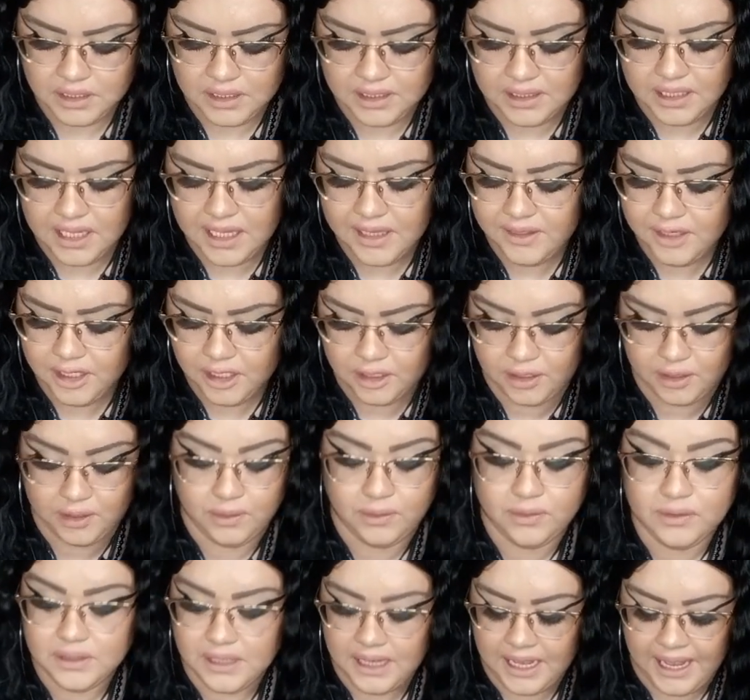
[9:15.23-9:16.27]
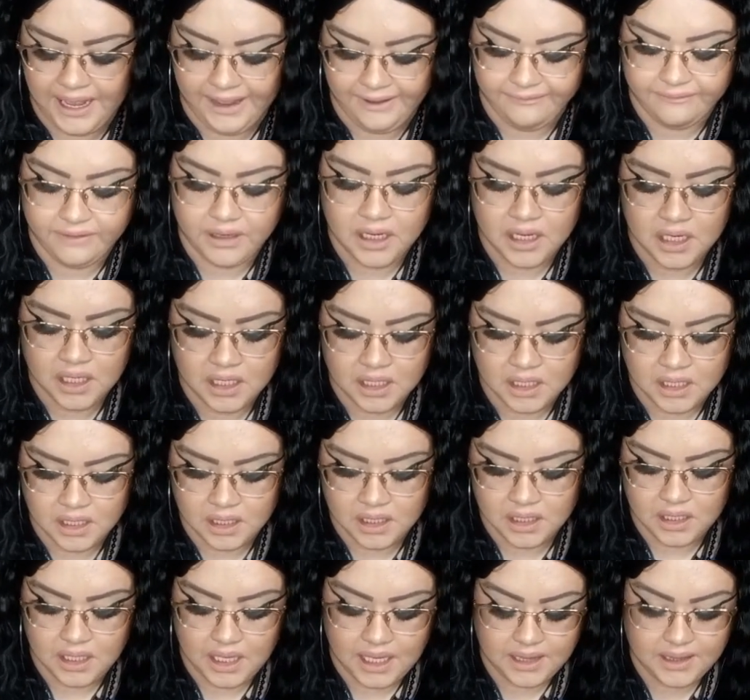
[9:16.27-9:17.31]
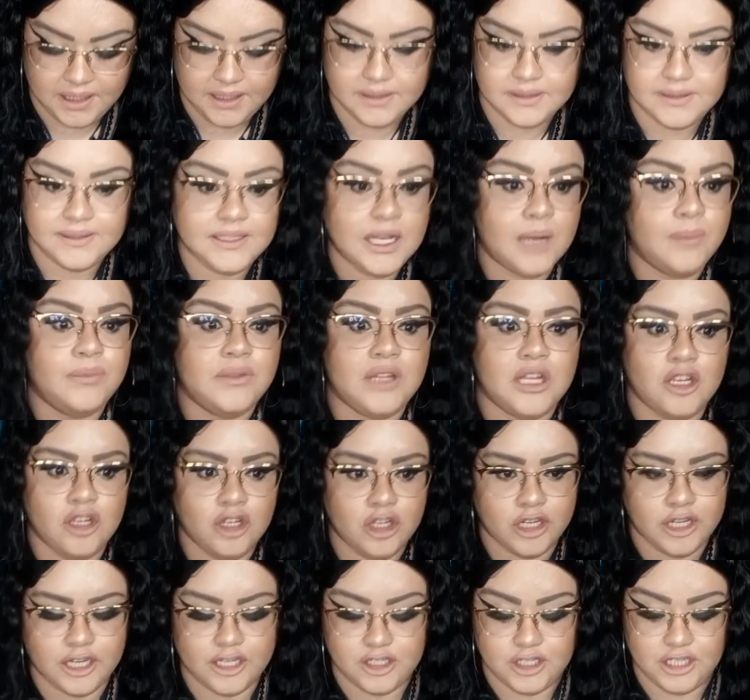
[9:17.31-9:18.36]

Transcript: let the girl have at least something good.